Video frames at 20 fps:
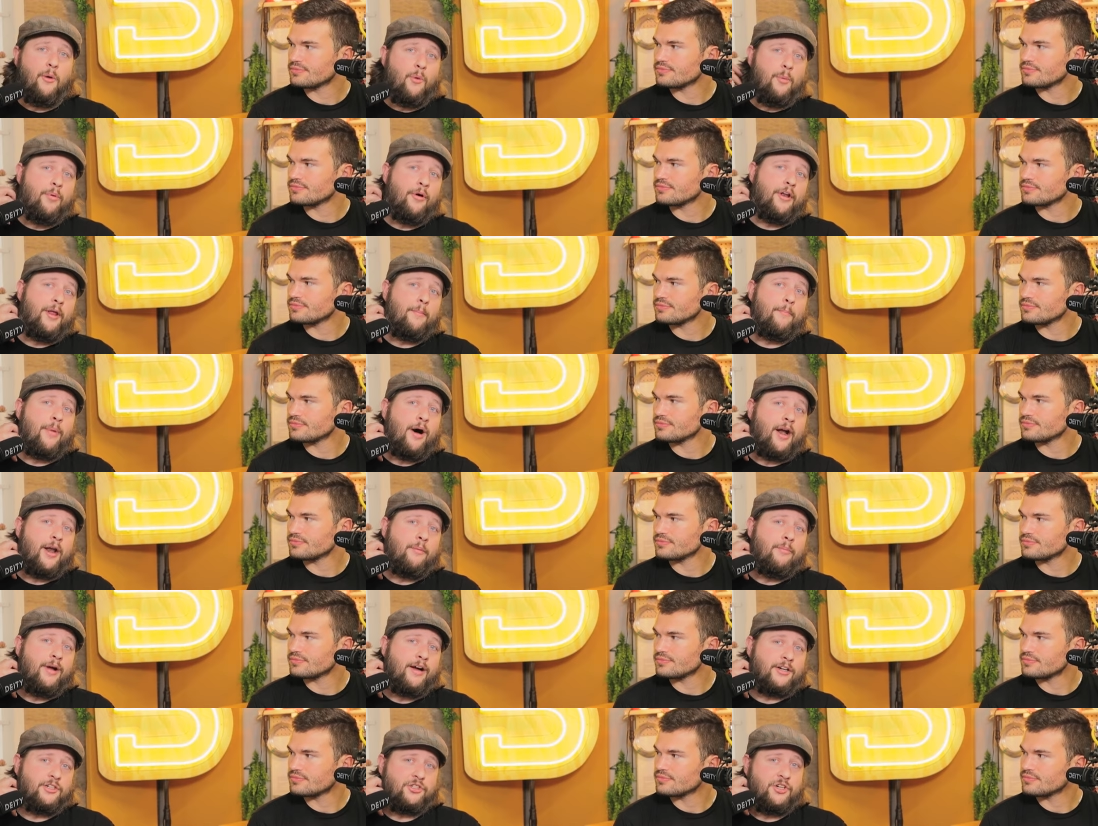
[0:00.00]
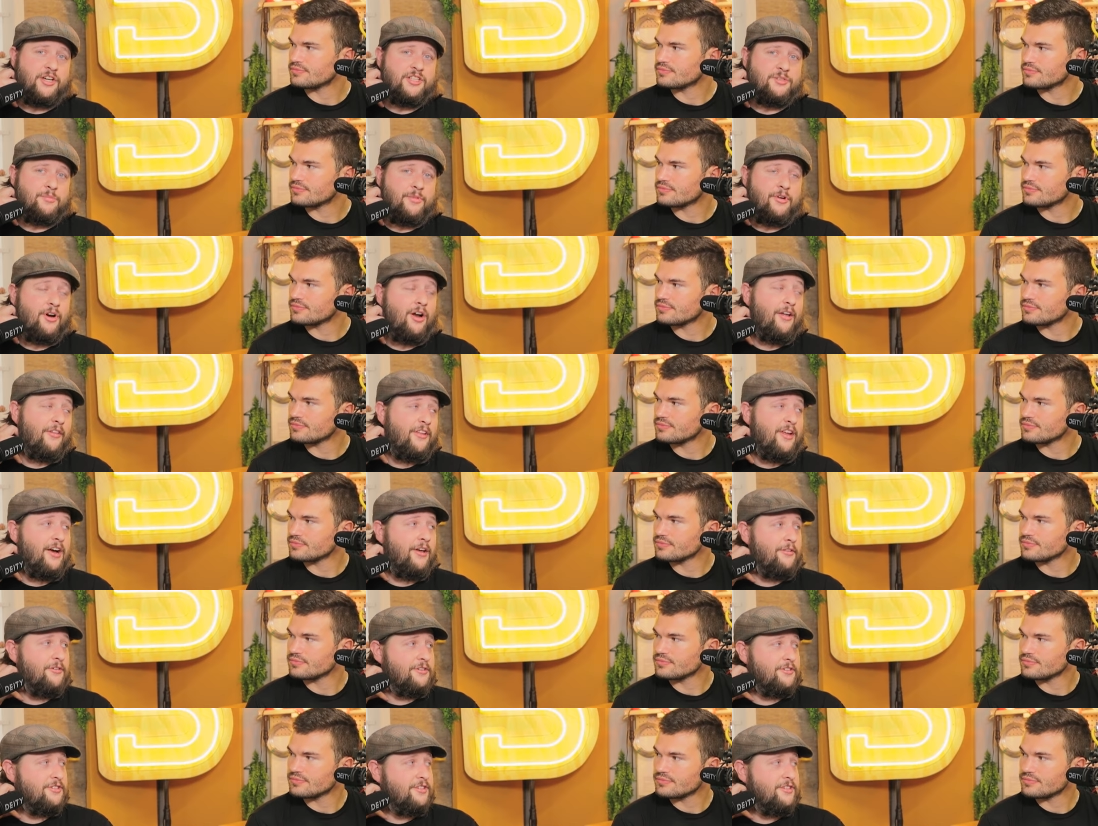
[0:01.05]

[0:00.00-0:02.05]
Speaker 1: and we put a body pack transmitter on the other